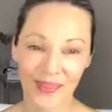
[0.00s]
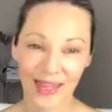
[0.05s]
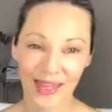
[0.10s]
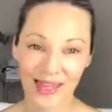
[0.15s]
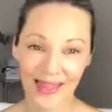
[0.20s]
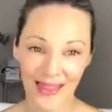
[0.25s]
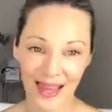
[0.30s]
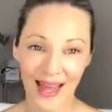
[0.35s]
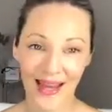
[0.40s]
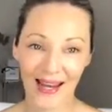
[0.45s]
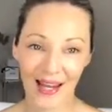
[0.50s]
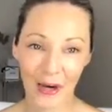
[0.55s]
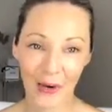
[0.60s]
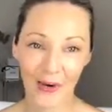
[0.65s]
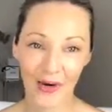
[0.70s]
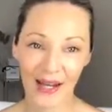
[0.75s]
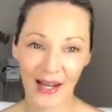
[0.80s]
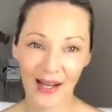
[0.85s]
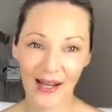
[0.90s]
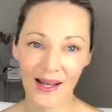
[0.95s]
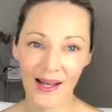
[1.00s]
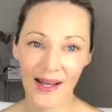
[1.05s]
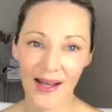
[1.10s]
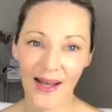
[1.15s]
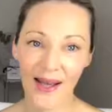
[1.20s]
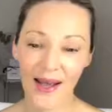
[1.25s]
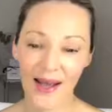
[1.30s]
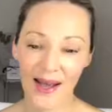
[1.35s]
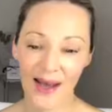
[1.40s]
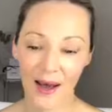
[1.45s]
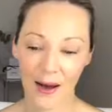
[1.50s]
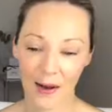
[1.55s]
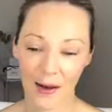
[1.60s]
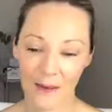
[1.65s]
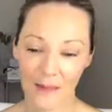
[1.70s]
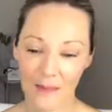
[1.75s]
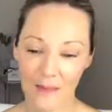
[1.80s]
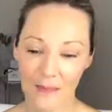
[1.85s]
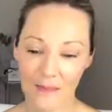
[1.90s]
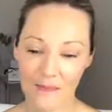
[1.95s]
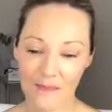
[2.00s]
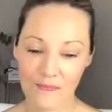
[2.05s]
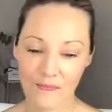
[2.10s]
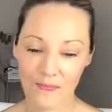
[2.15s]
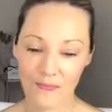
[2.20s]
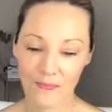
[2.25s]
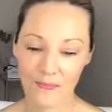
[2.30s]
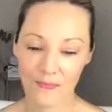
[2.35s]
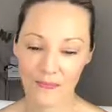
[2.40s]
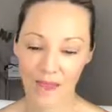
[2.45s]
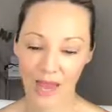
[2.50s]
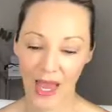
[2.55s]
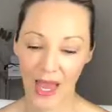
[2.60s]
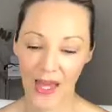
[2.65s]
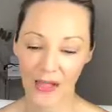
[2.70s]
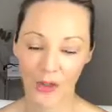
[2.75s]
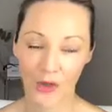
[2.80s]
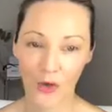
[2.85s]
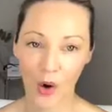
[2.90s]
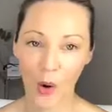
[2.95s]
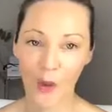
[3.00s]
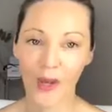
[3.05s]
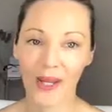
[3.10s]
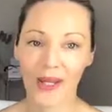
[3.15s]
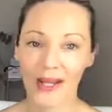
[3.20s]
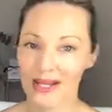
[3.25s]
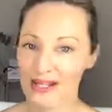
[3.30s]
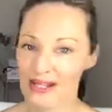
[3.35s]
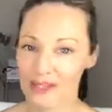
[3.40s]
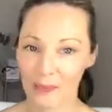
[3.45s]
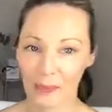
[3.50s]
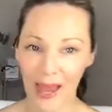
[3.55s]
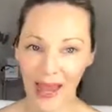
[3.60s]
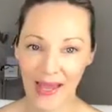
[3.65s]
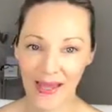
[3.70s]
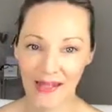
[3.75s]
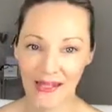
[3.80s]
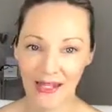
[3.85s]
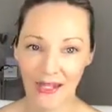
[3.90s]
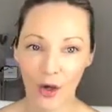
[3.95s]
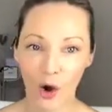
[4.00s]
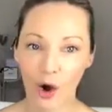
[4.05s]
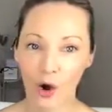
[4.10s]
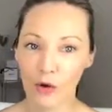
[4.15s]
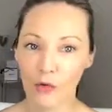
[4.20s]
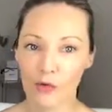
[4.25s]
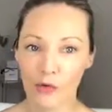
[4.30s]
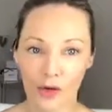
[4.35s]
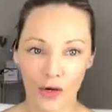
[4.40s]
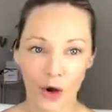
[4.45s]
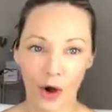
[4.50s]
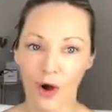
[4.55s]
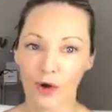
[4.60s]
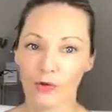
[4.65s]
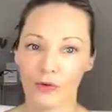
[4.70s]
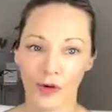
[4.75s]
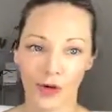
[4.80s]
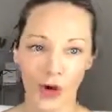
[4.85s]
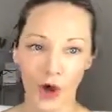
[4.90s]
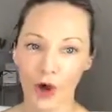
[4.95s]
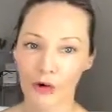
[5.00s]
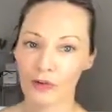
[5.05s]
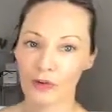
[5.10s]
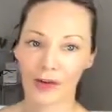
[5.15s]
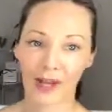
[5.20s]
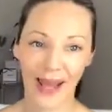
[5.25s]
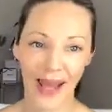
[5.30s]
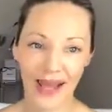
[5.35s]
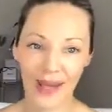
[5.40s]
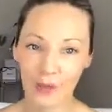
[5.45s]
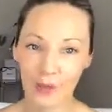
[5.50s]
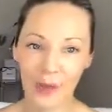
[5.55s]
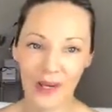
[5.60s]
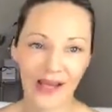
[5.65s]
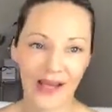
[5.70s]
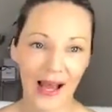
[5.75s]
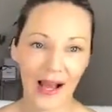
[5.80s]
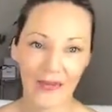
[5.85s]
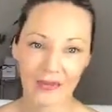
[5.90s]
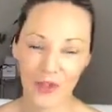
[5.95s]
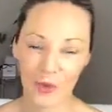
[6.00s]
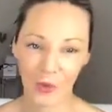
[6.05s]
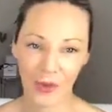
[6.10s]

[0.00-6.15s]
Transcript: in that area, and growing and expanding over and over and over again, week after